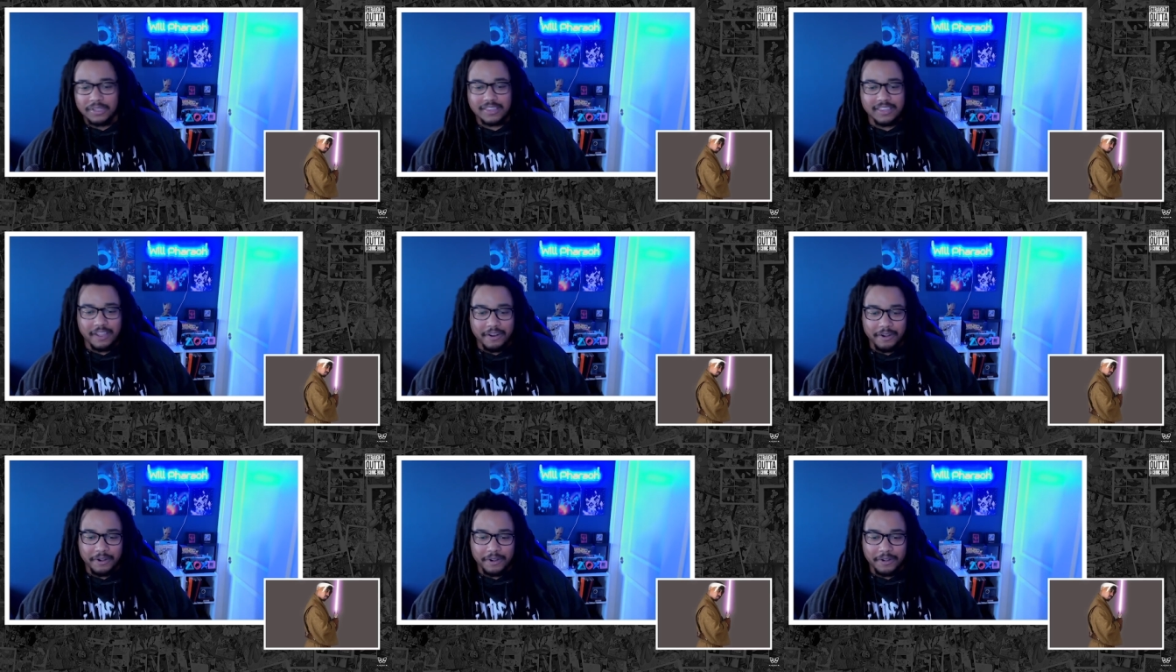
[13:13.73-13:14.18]

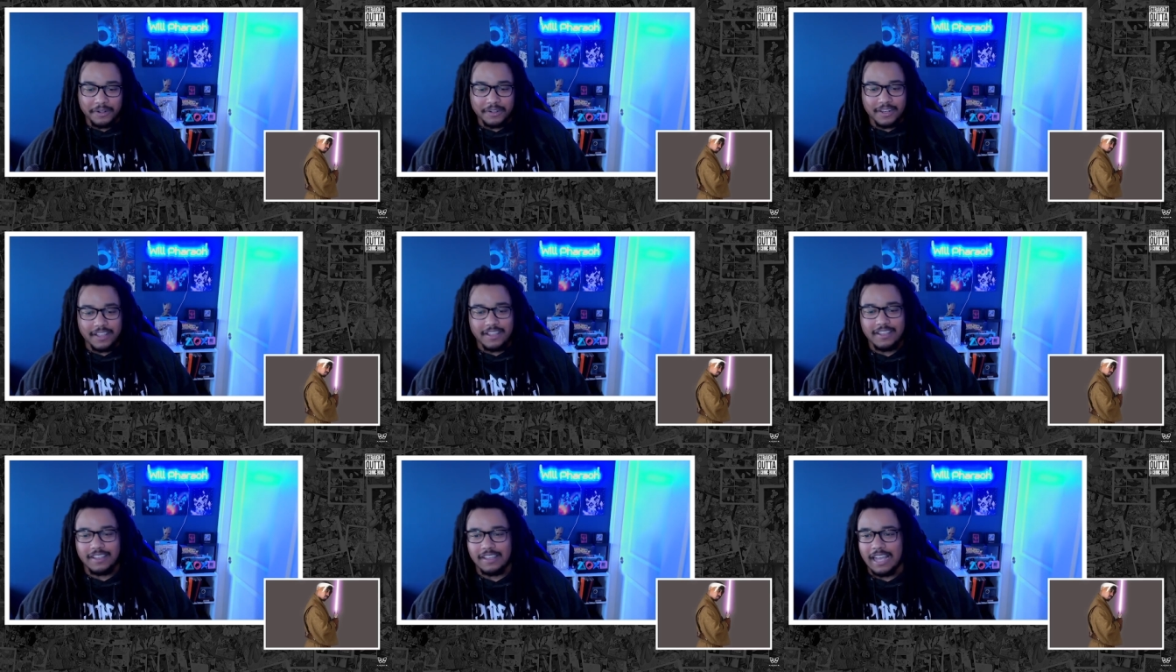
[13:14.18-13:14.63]
third
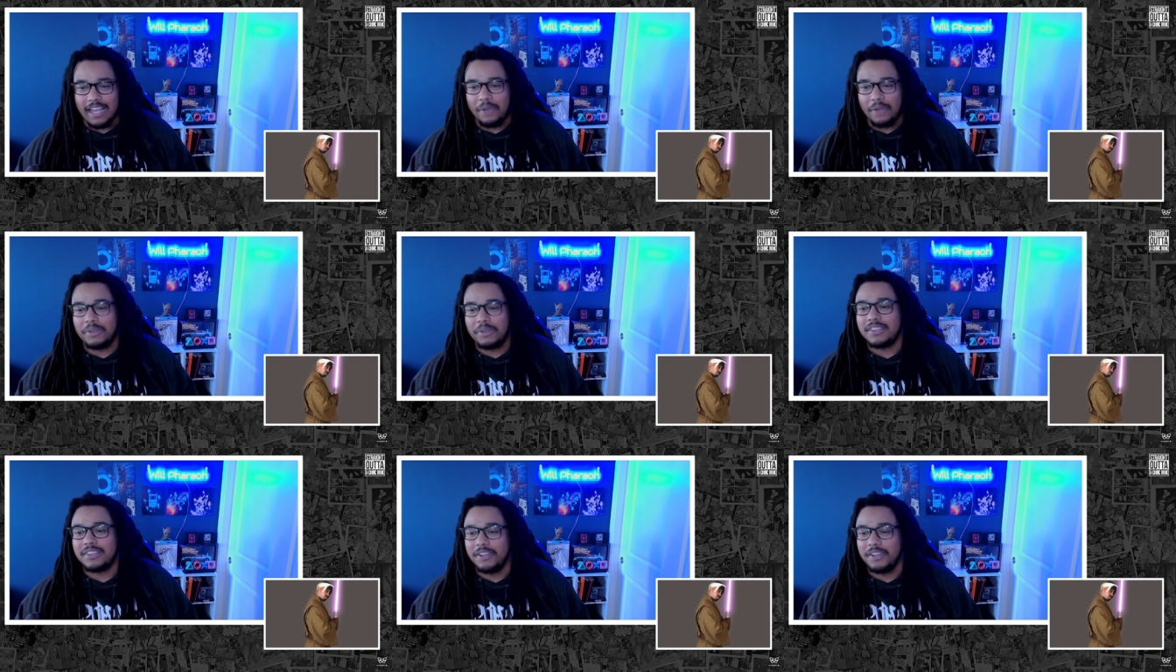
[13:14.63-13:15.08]

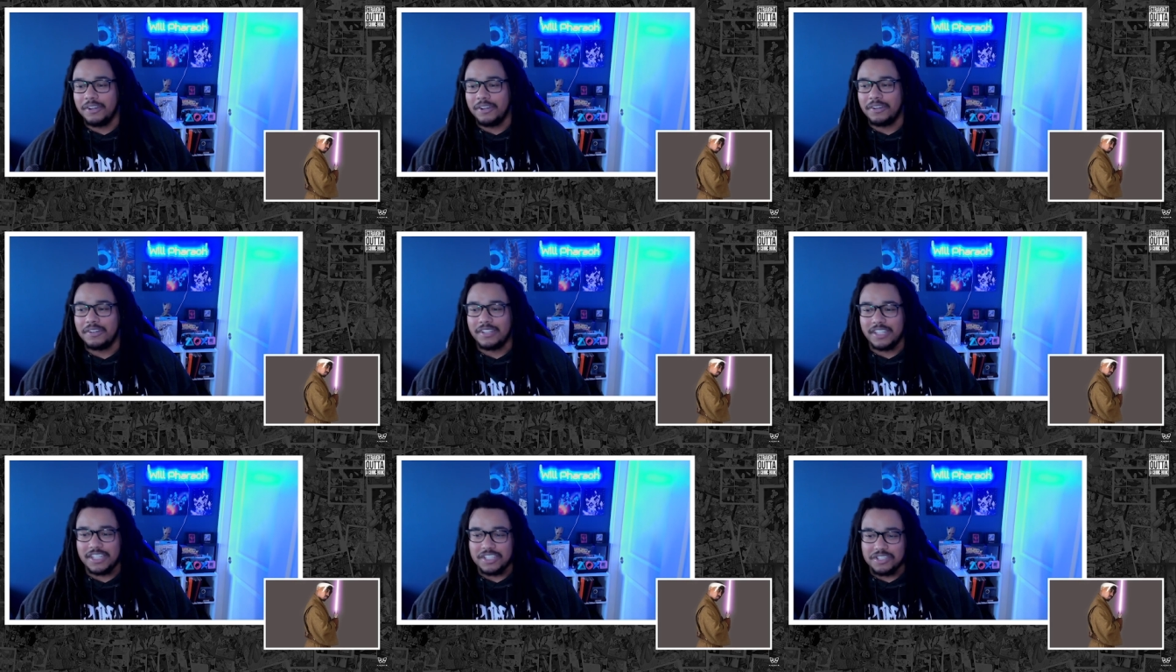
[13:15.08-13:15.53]

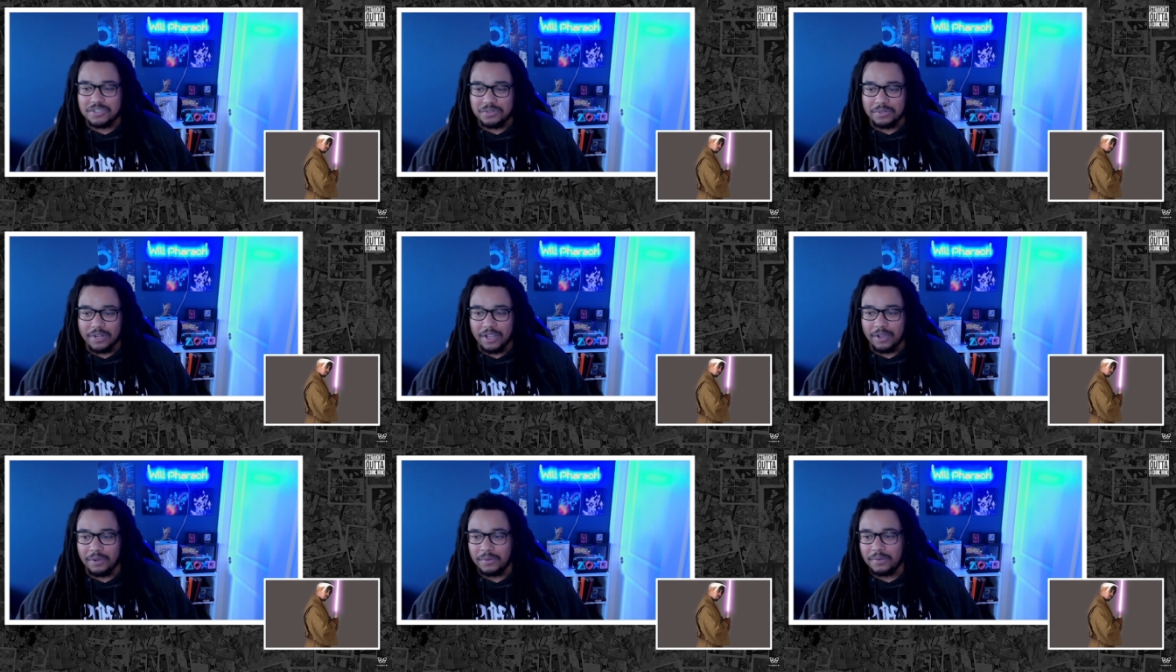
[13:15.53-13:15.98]
did
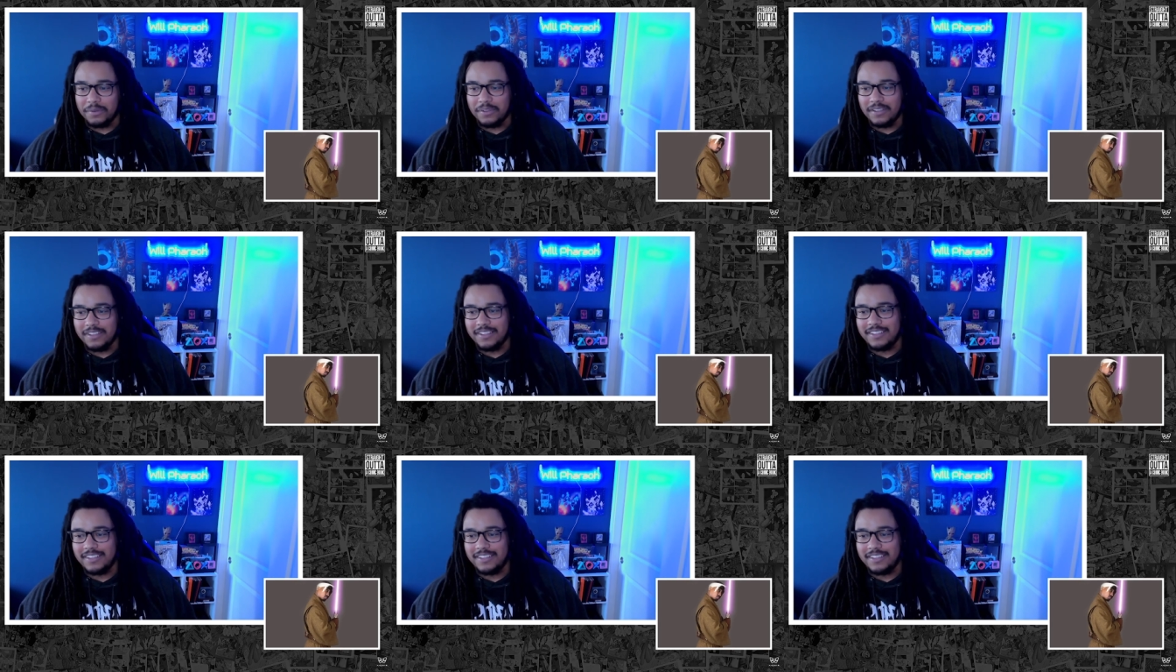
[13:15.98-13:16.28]
you know?